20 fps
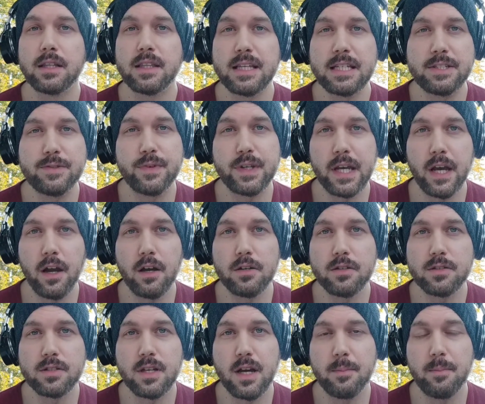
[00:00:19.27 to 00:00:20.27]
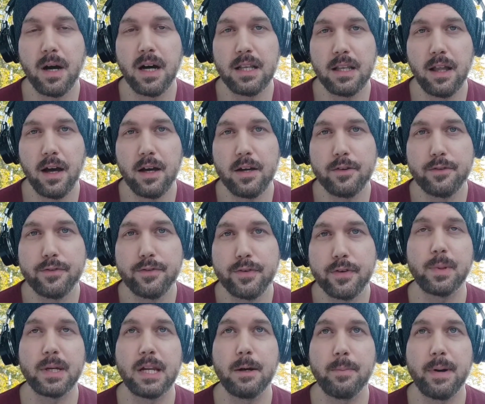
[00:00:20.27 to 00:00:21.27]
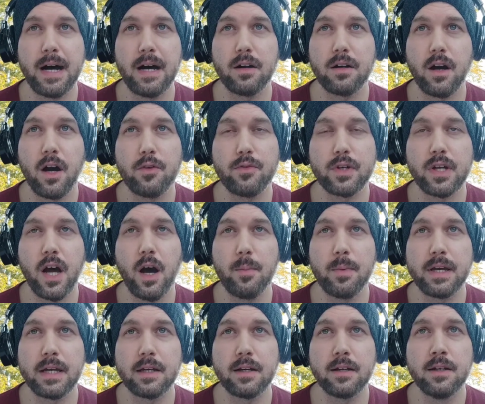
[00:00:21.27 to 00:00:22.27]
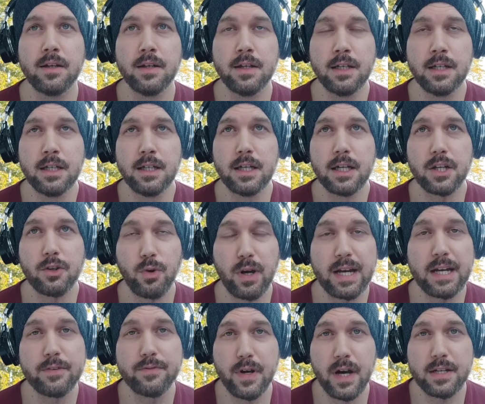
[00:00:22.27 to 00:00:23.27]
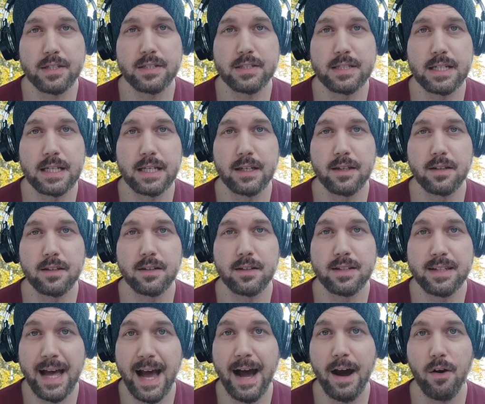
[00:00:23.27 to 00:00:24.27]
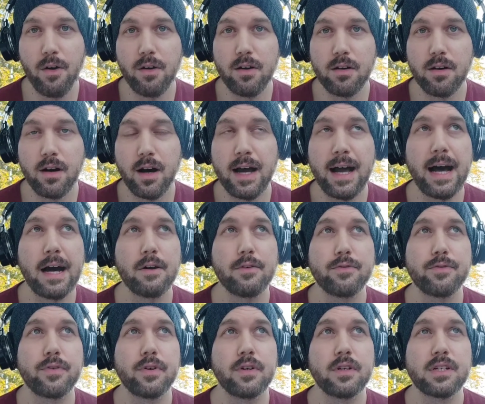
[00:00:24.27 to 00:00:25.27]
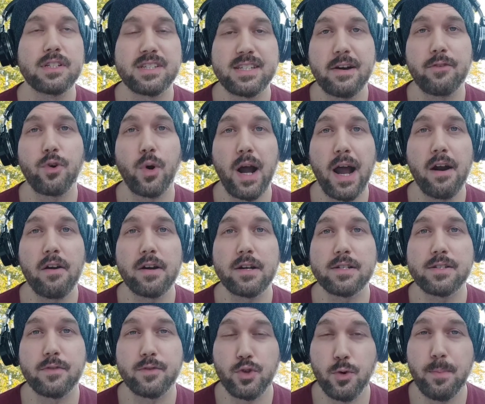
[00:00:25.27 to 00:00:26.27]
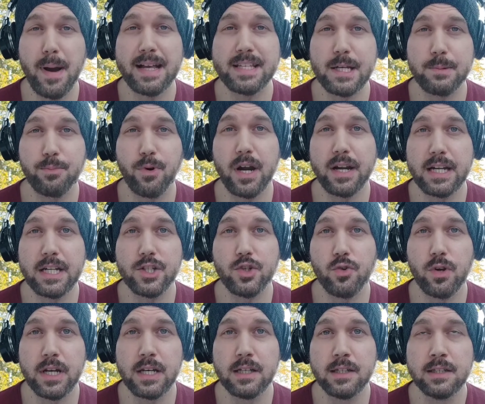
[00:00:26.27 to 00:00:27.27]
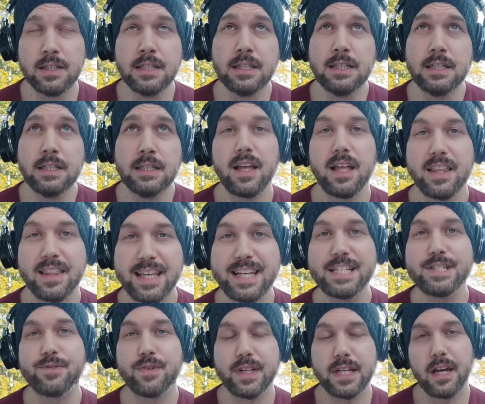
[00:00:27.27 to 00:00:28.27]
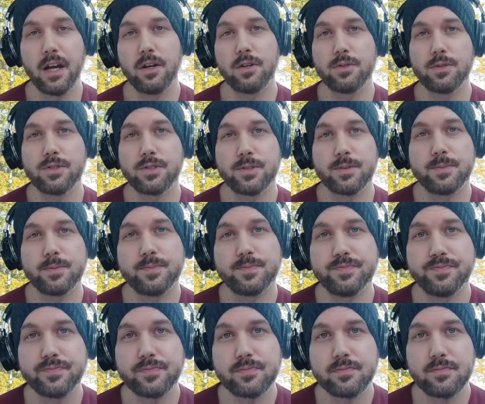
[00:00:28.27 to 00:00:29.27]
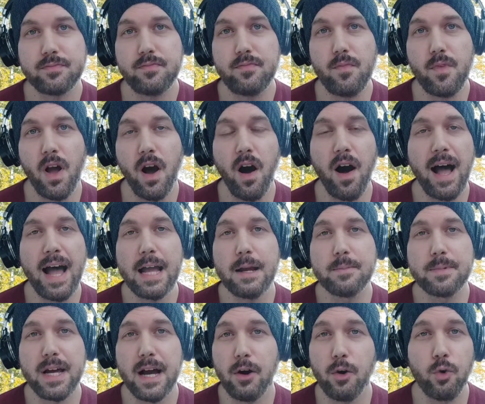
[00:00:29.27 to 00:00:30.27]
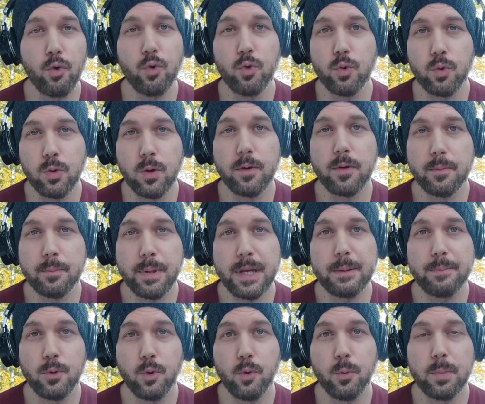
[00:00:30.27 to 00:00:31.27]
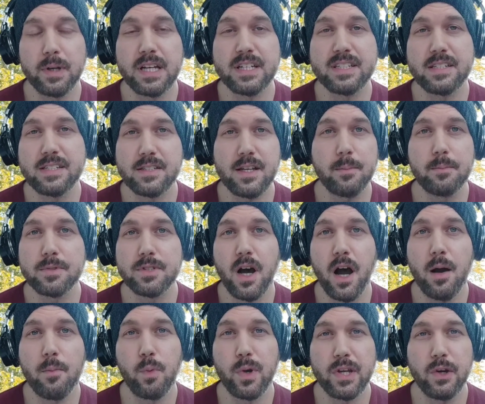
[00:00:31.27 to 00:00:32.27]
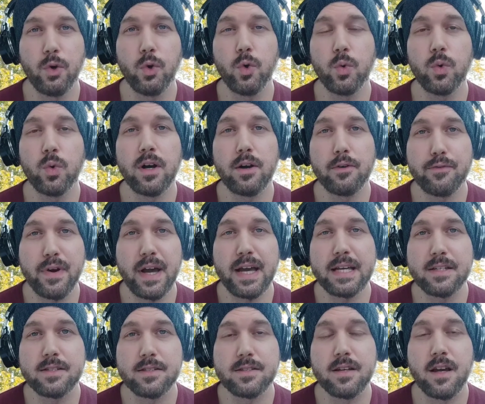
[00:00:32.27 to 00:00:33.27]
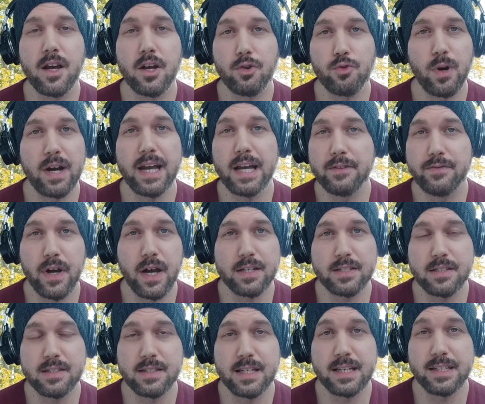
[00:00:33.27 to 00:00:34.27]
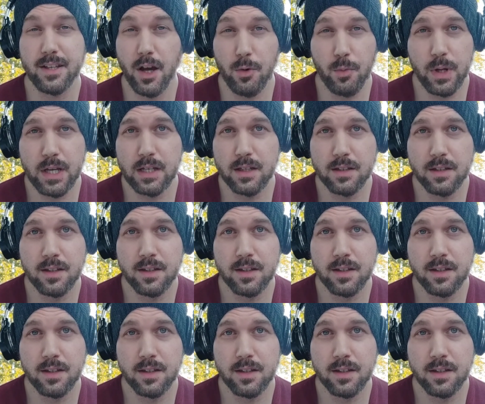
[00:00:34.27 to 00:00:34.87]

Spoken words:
These videos and my life have been about overcoming great adversity. Now I have several areas of traumatic brain injury. These videos are aimed at all people because at some time we all face great adversity, don't we?